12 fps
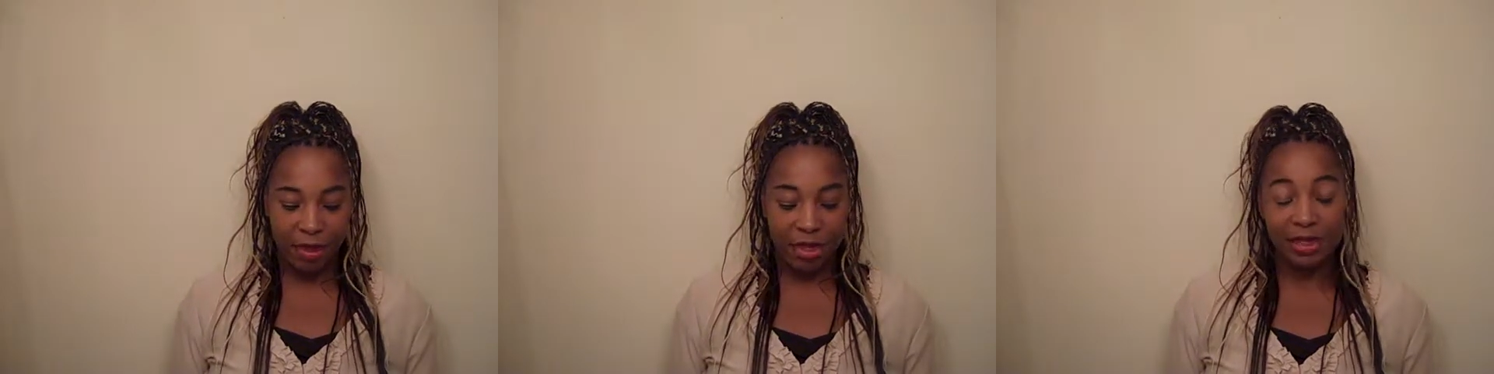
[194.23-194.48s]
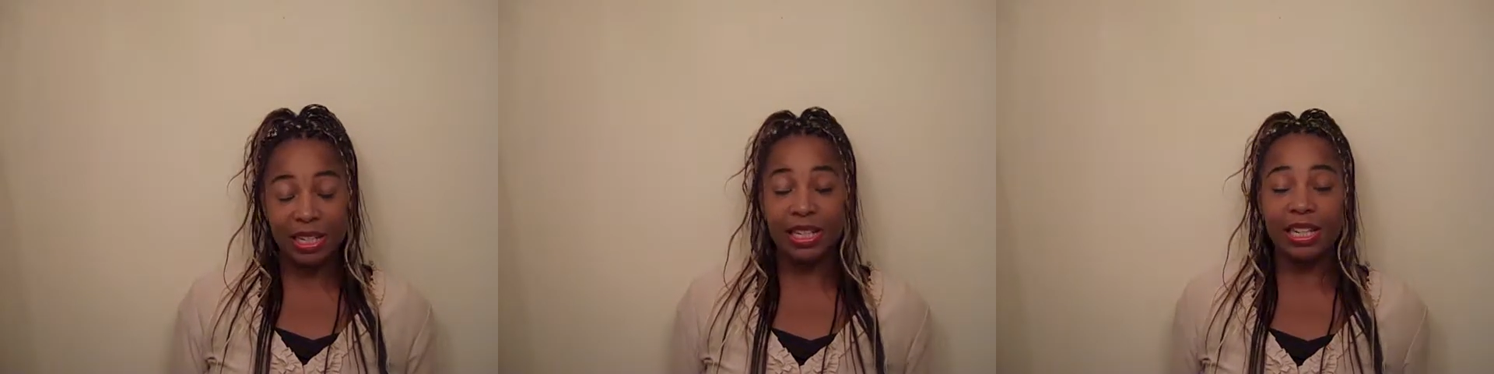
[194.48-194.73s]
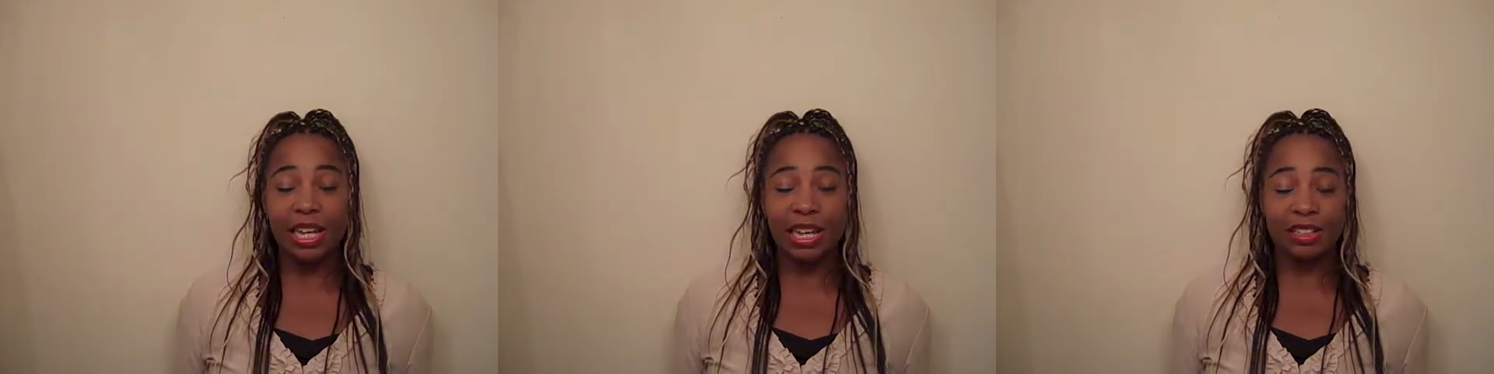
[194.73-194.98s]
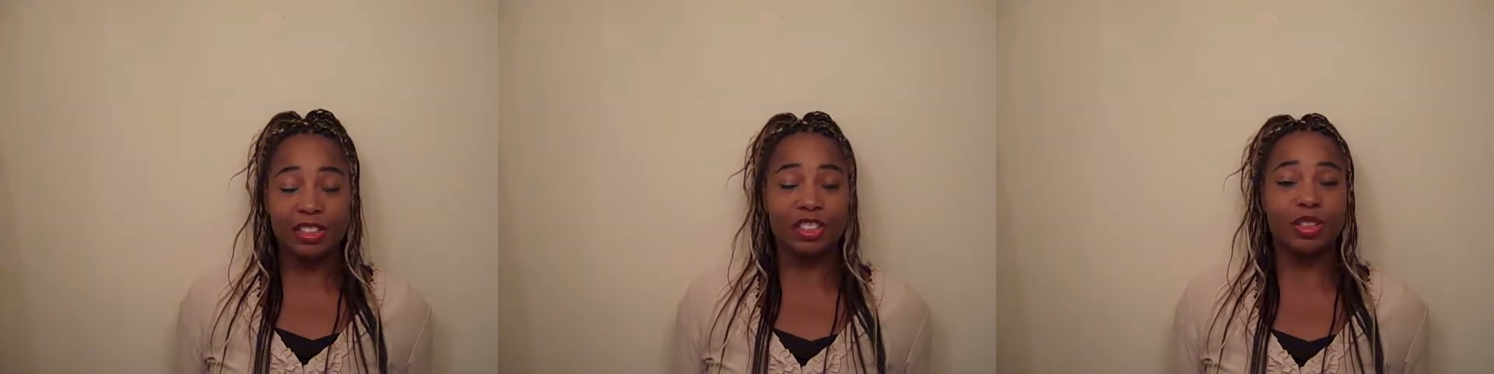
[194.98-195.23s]
But then
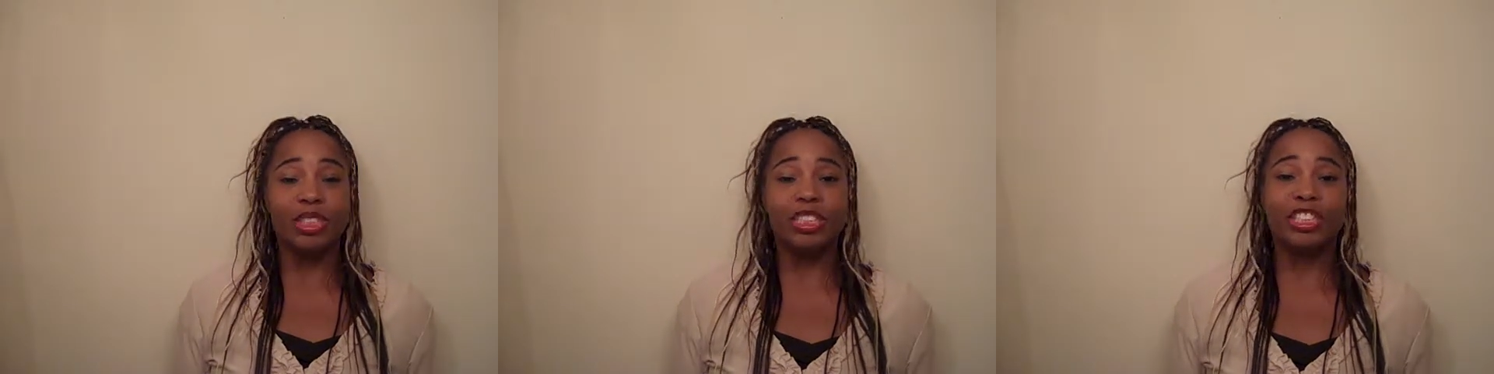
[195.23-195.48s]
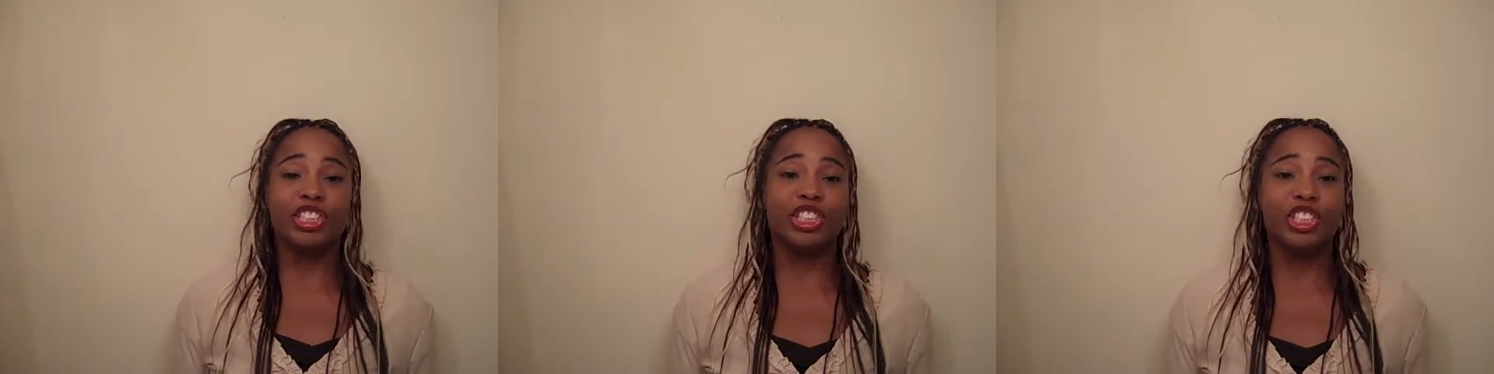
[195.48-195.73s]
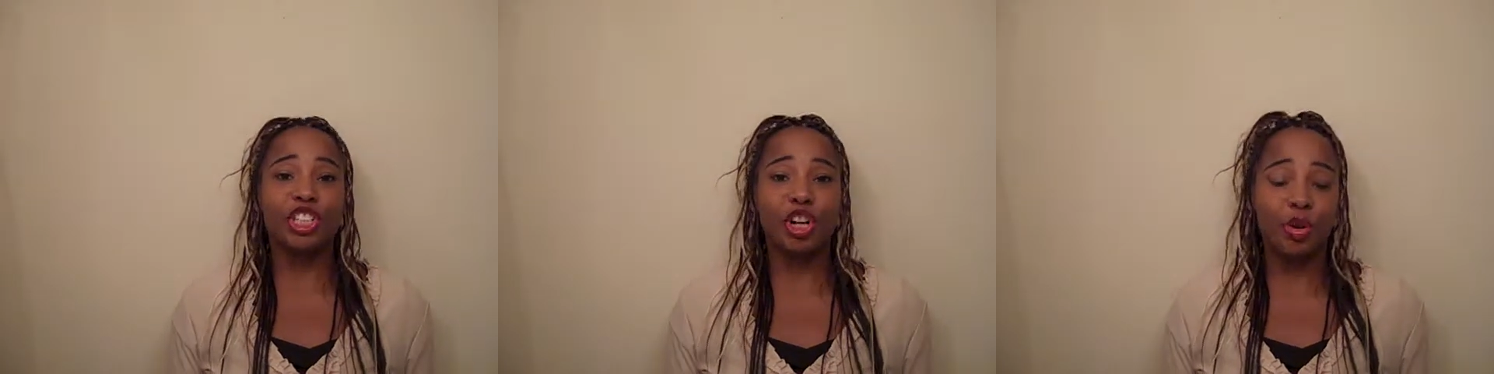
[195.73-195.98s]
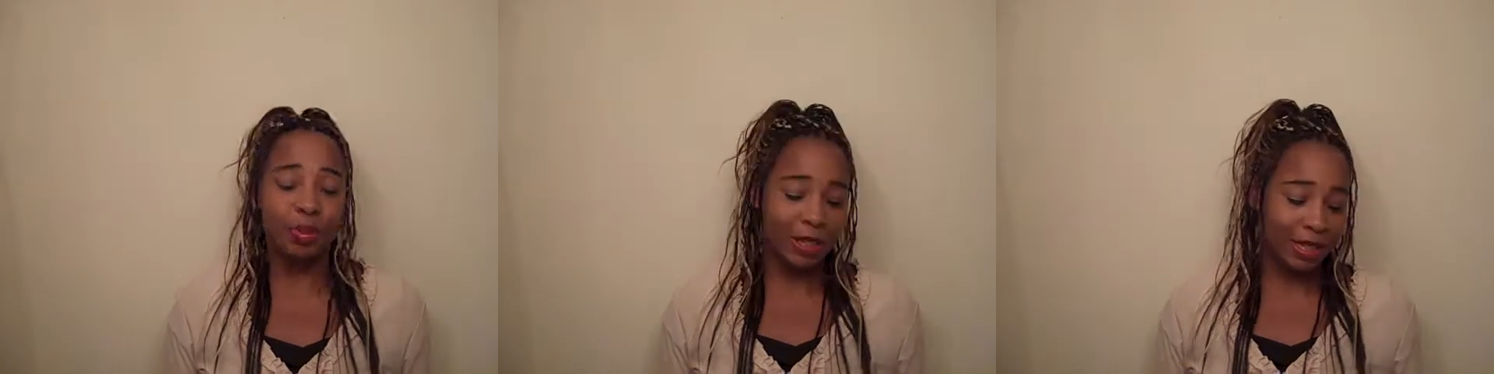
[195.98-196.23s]
again, so did the
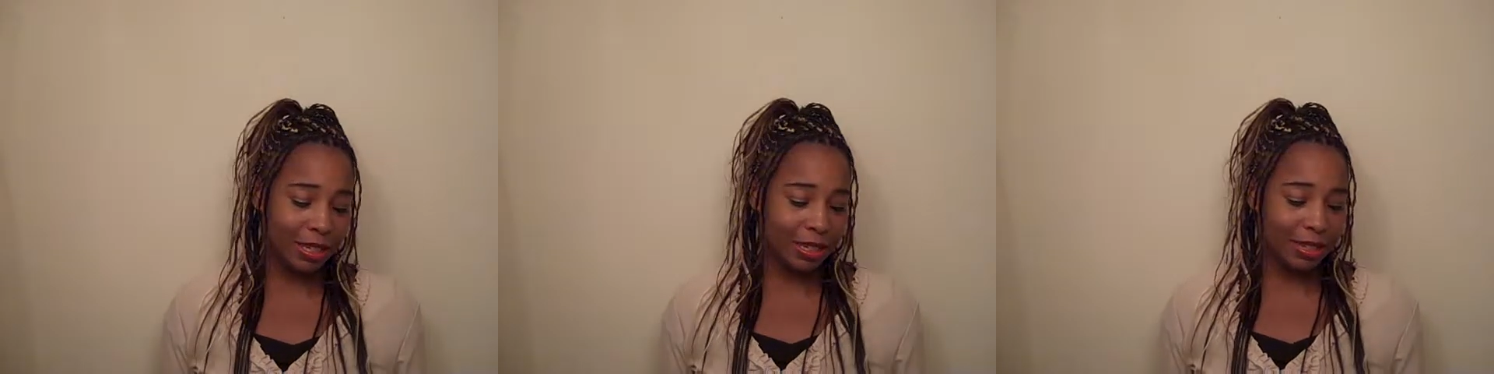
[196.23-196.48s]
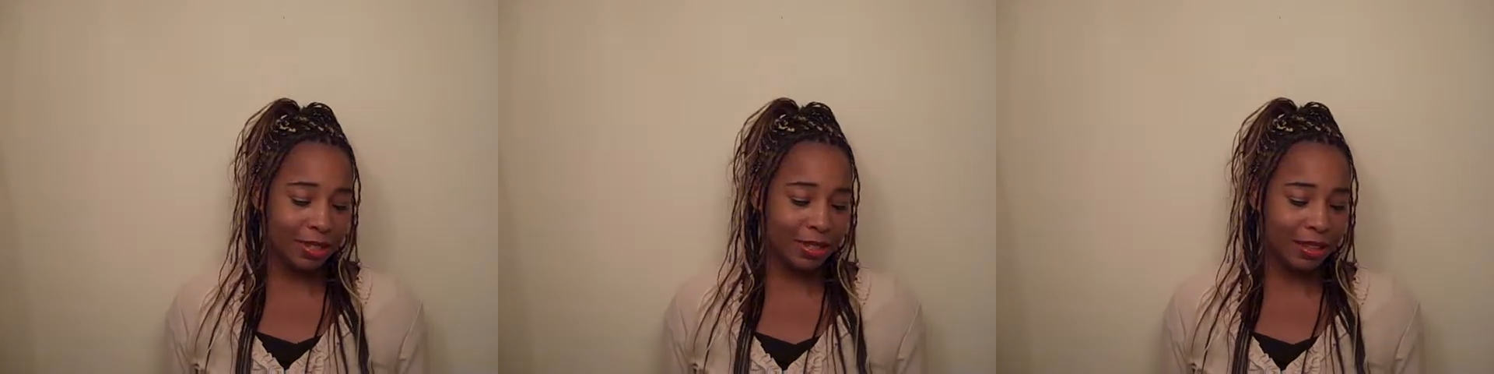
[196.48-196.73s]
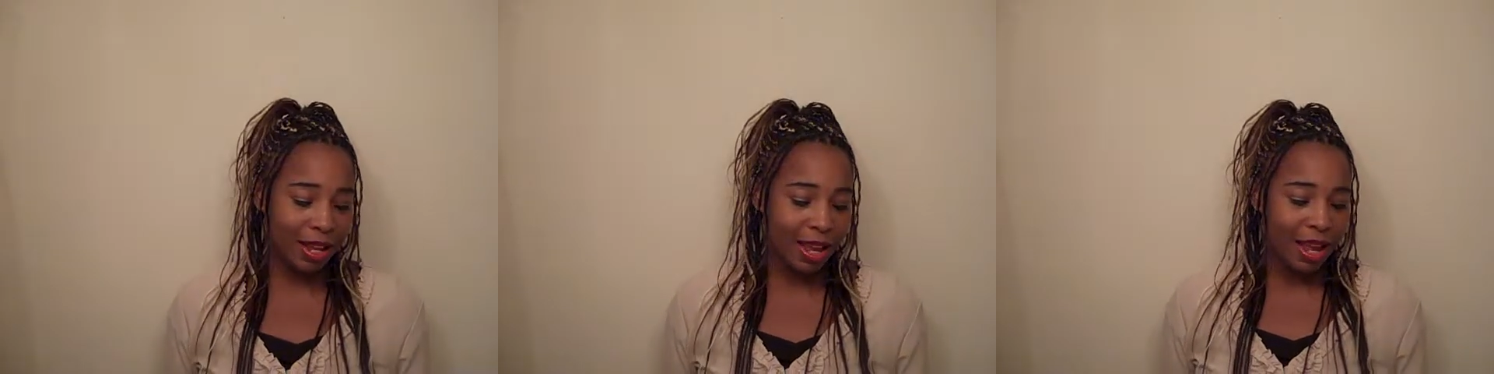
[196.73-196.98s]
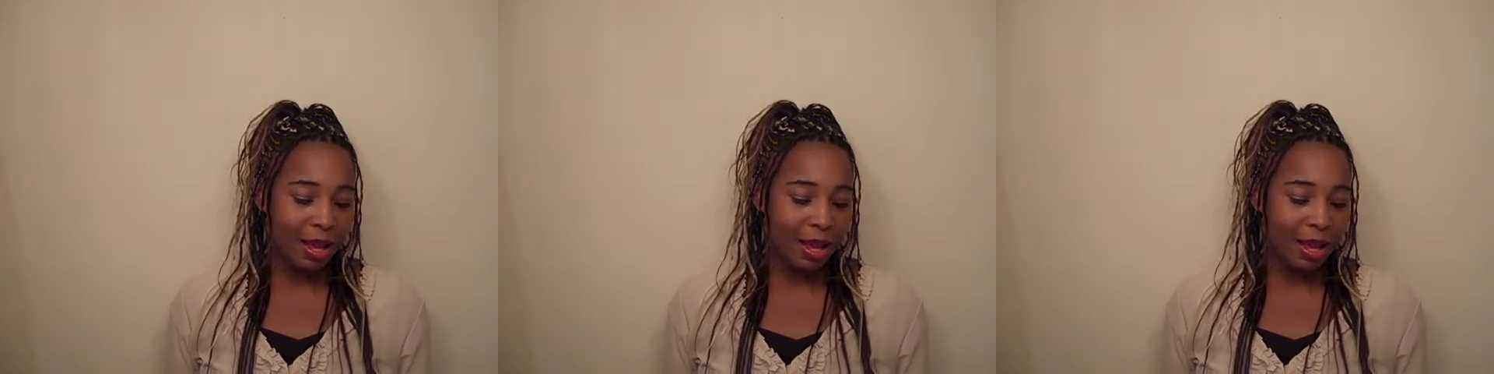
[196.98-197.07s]
GOP's